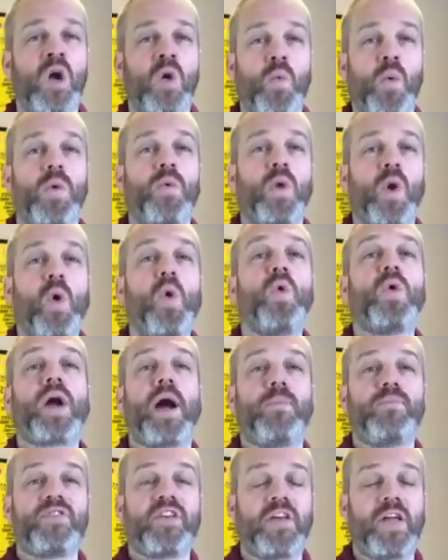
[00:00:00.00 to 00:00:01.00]
We will all
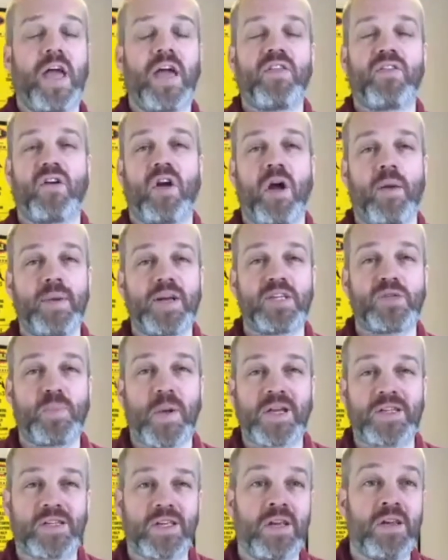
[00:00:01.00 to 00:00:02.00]
come together, and I'm
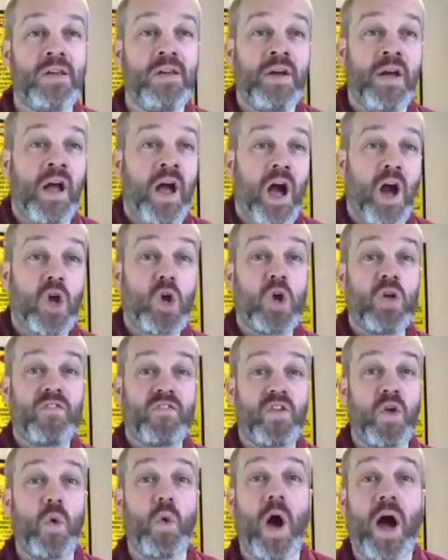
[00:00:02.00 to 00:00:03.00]
expecting a good
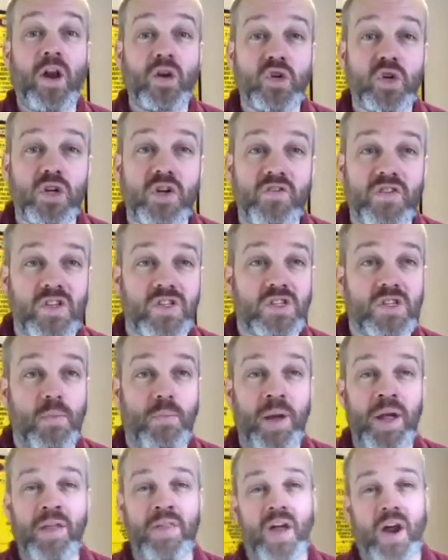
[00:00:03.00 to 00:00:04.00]
few hundred of us to
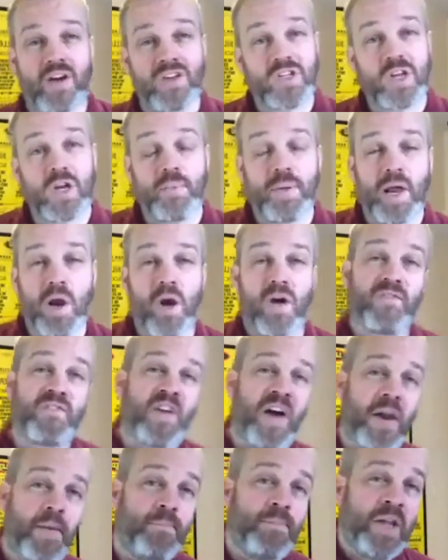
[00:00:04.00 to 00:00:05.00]
be there. It's going to be a lot of
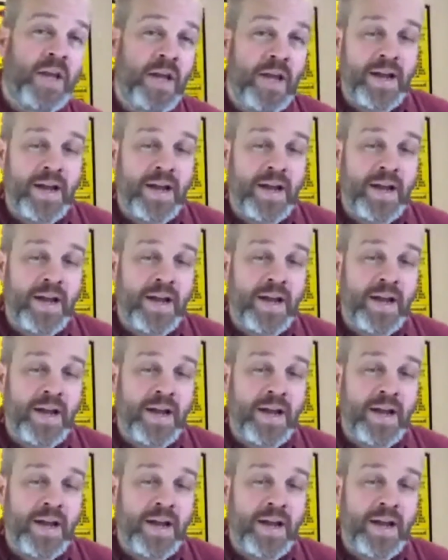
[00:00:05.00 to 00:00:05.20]
fun.